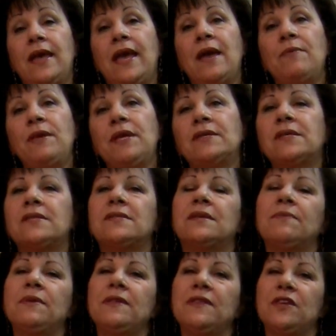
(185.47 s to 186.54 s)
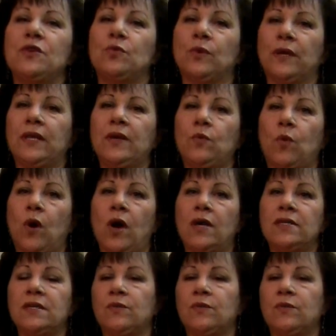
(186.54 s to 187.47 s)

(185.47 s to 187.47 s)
And because it's something that you really want,